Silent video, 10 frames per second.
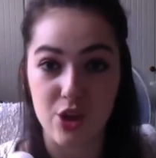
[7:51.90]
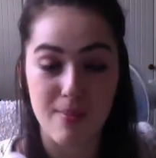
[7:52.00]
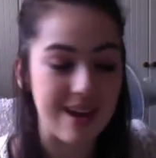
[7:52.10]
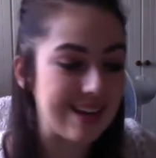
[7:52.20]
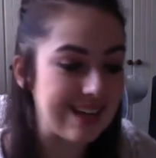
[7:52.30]
you
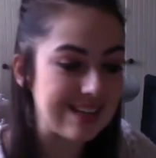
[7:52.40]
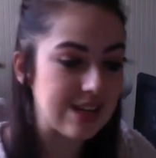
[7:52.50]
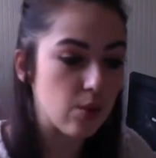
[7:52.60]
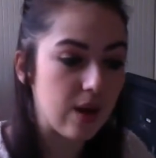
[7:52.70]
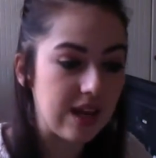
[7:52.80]
may need
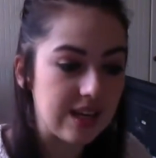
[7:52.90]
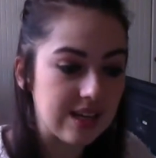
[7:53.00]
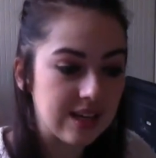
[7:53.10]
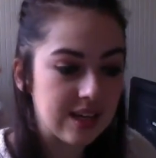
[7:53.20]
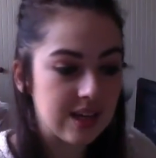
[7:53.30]
it when
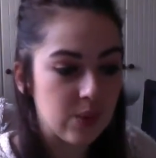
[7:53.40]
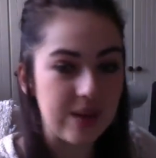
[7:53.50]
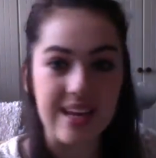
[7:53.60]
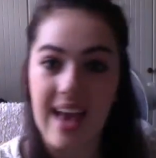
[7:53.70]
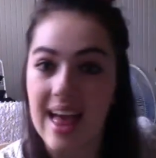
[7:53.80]
it
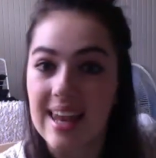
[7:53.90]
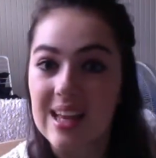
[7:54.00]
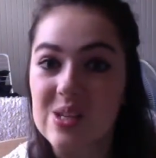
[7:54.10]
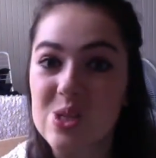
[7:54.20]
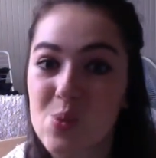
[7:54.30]
when you get a
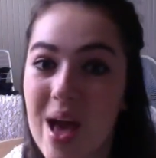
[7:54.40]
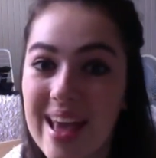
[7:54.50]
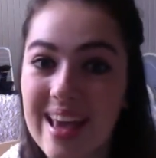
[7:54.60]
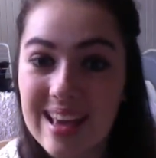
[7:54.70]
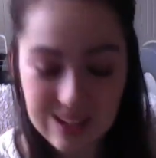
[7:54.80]
little
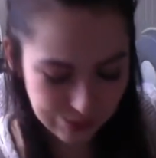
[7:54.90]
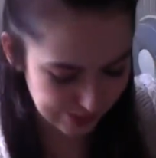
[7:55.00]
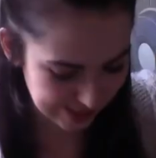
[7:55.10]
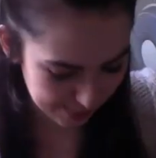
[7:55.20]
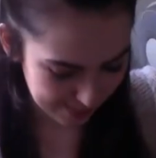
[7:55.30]
sweaty
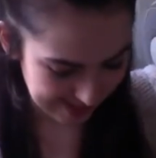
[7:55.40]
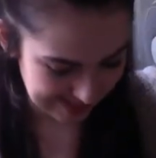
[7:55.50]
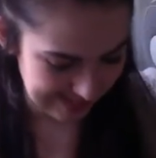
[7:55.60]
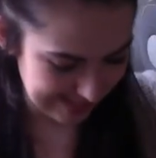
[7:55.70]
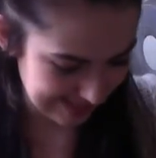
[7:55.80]
under the
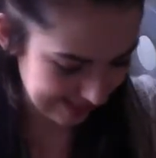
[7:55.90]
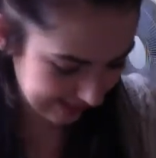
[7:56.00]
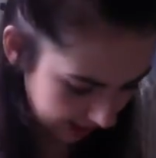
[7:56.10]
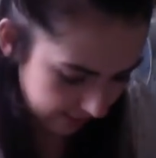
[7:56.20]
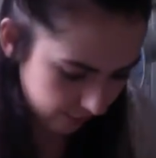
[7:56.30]
pitties.
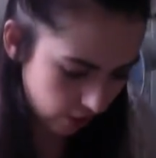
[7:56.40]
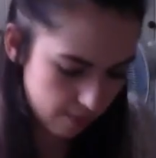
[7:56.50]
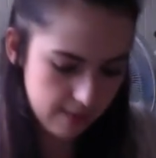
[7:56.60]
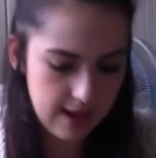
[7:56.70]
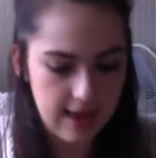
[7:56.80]
I've
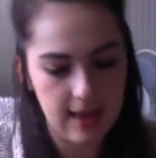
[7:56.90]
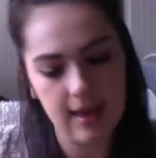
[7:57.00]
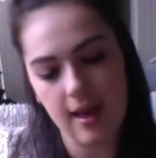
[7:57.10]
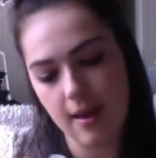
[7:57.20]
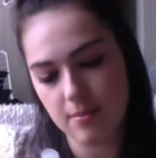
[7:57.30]
got
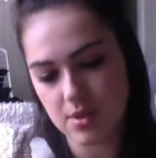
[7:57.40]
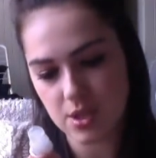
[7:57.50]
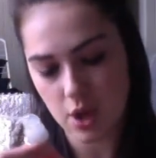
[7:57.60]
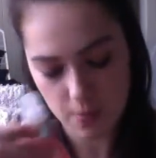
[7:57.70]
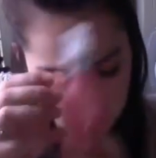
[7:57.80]
my um,
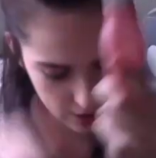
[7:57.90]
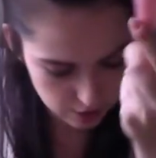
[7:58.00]
Soap and